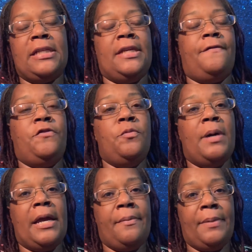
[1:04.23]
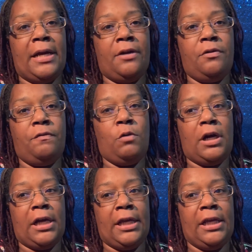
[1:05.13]
like if you buy a bottle of
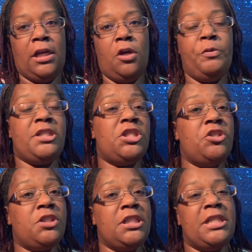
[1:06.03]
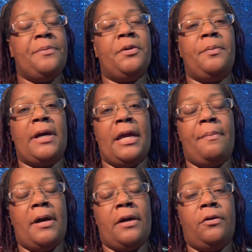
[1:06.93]
wine, which is usually cheaper to buy a
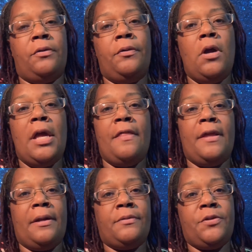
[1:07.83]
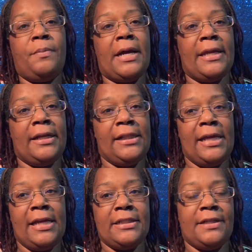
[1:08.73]
bottle than to buy a
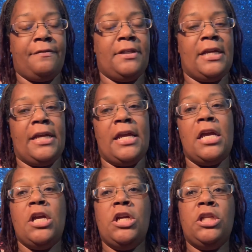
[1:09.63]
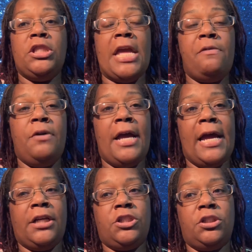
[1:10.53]
glass every day, they will
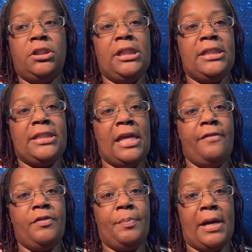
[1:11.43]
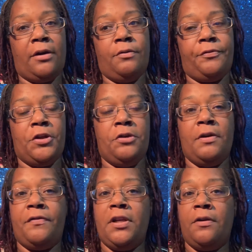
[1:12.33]
actually save the bottle for you
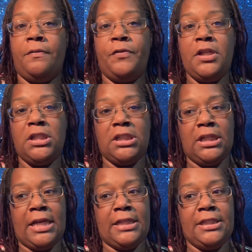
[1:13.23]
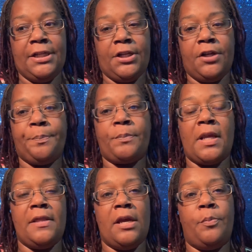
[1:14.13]
if you don't finish it at dinner
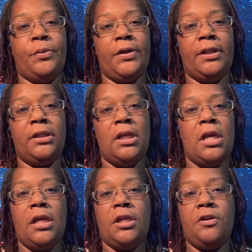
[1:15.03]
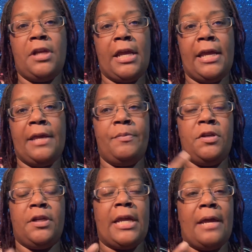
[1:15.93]
and they'll put your name
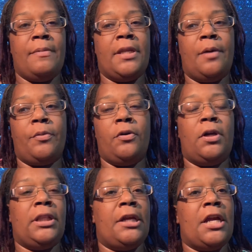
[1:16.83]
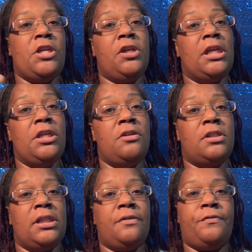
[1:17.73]
and your cabin number on there and you can
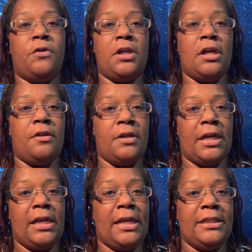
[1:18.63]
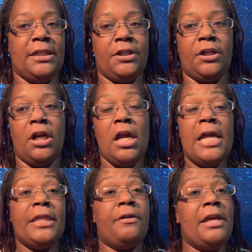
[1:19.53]
use it for another night at dinner.
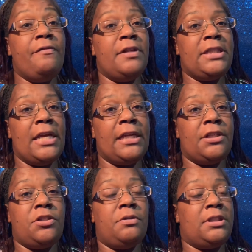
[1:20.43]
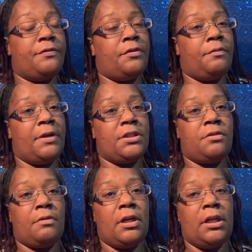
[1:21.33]
They'll even take it to a different
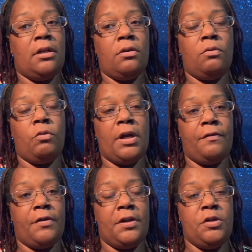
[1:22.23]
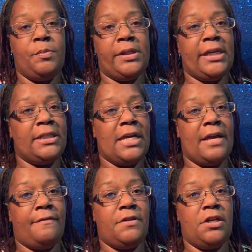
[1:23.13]
restaurant wherever you plan to
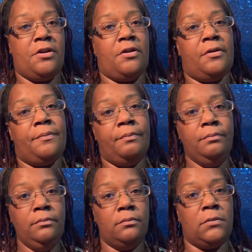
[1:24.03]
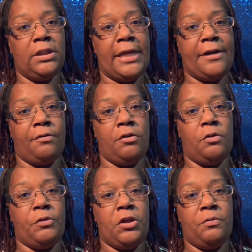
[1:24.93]
have dinner later
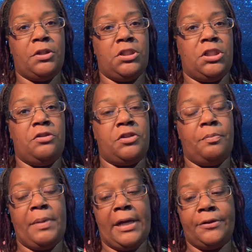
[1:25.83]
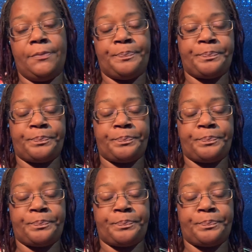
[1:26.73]
on when you want to use the bottle.